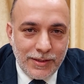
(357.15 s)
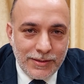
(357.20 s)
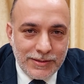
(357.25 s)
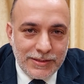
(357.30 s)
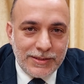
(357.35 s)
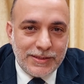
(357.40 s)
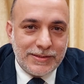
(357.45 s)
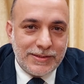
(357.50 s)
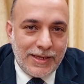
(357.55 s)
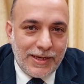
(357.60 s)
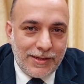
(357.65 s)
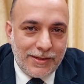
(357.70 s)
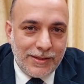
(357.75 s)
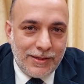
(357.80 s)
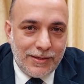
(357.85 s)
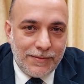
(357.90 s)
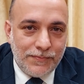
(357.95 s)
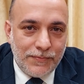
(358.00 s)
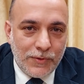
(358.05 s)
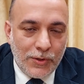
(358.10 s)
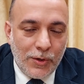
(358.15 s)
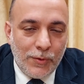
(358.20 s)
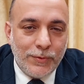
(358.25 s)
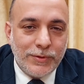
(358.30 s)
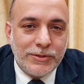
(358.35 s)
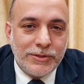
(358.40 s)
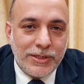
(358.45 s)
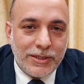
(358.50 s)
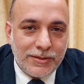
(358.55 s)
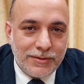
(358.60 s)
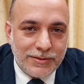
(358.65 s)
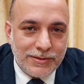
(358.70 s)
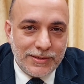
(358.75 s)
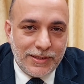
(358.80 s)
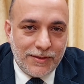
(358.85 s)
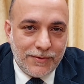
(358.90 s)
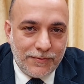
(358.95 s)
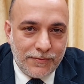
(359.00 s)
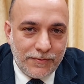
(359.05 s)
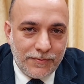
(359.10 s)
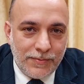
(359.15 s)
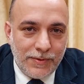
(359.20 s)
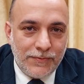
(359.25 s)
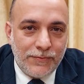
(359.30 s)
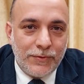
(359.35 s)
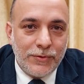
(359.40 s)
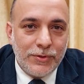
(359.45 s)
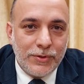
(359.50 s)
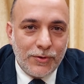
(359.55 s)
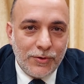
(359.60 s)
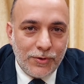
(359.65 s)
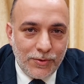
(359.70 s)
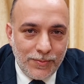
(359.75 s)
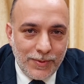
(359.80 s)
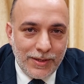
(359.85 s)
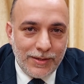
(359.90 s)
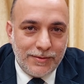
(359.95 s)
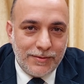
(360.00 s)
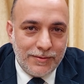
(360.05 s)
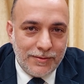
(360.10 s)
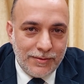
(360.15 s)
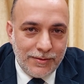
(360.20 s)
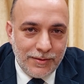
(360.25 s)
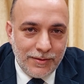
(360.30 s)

He says, exactly. Always check yourself before you go to bed.